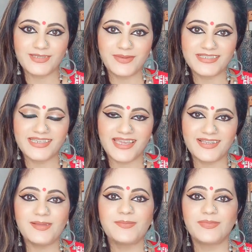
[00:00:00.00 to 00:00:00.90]
to my
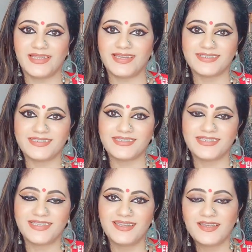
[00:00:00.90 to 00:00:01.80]
channel Panache.
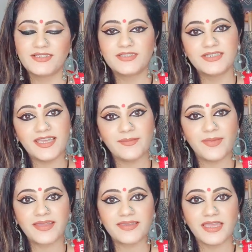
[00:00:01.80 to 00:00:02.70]
Today I'm
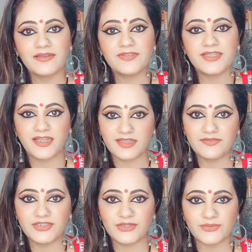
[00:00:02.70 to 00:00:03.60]
back again with another
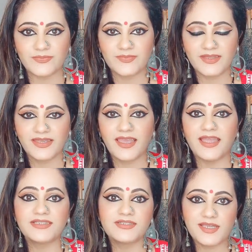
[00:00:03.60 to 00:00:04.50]
video,
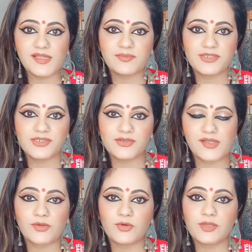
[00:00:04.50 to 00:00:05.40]
and today's video
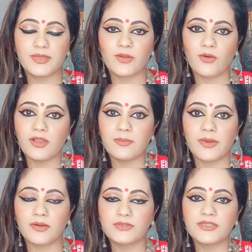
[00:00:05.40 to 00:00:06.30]
is going to be all
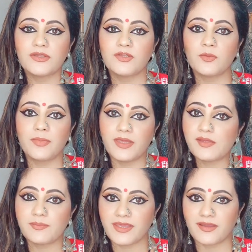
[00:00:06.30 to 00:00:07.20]
about your
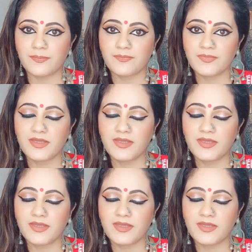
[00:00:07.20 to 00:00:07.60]
base makeup.